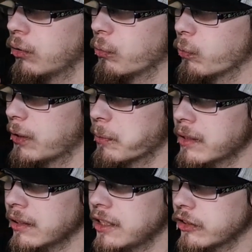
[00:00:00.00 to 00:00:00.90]
we will
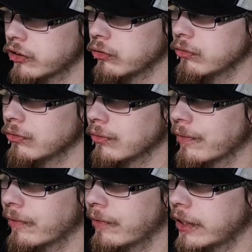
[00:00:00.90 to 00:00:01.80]
need to
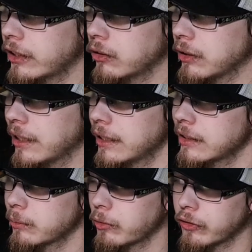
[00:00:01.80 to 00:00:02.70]
figure out his
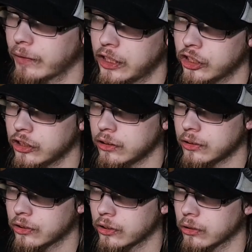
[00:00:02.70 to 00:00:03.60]
motivation,
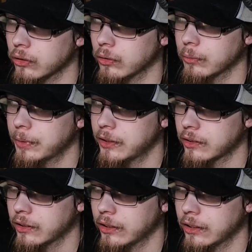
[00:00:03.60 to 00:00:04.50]
so
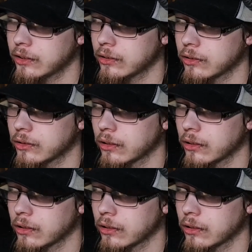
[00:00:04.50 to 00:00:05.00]
basically his